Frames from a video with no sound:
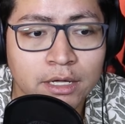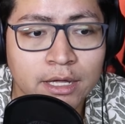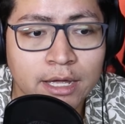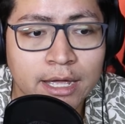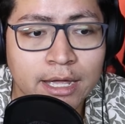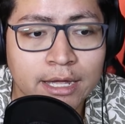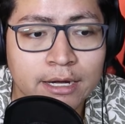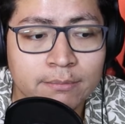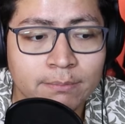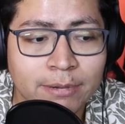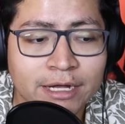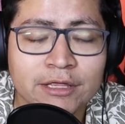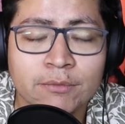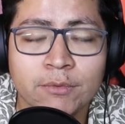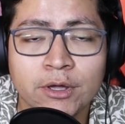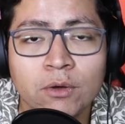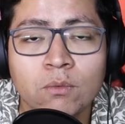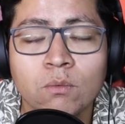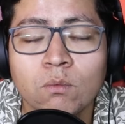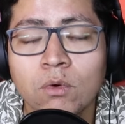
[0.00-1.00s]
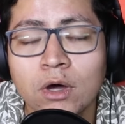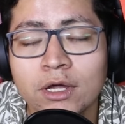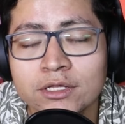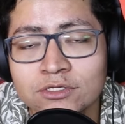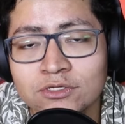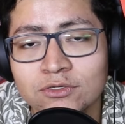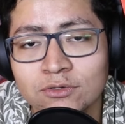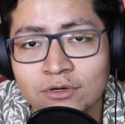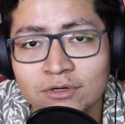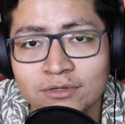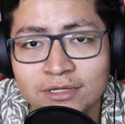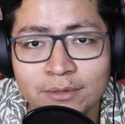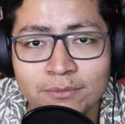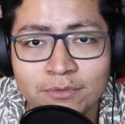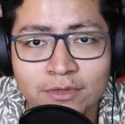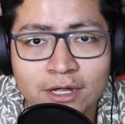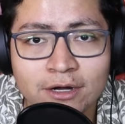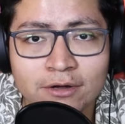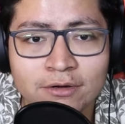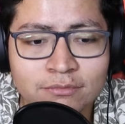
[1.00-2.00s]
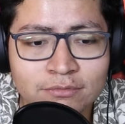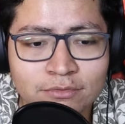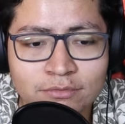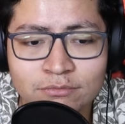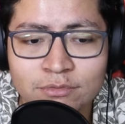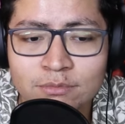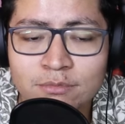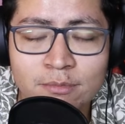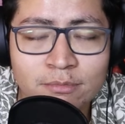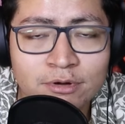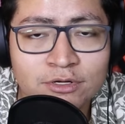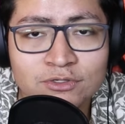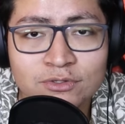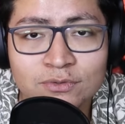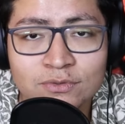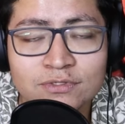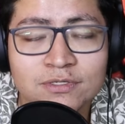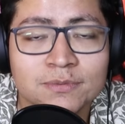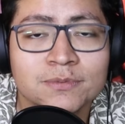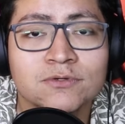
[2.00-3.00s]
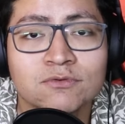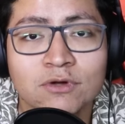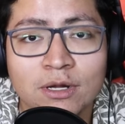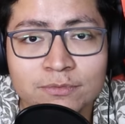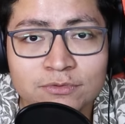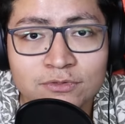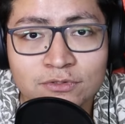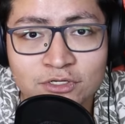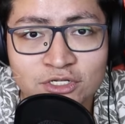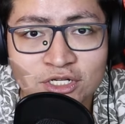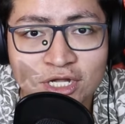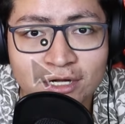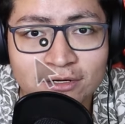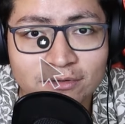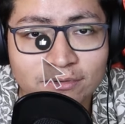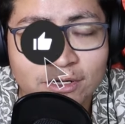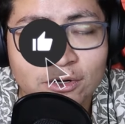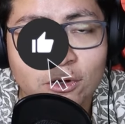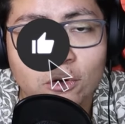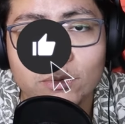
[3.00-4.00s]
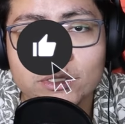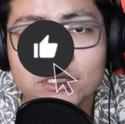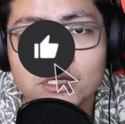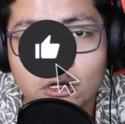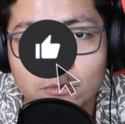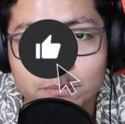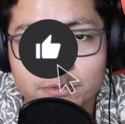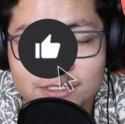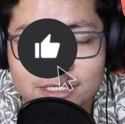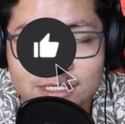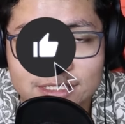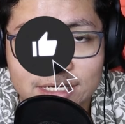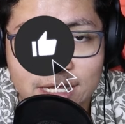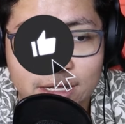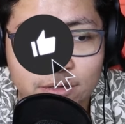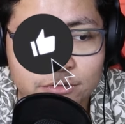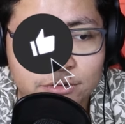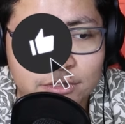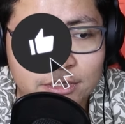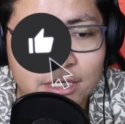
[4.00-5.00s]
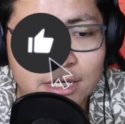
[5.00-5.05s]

And by the way, once you're down there, remember to subscribe to the channel. It always helps us out.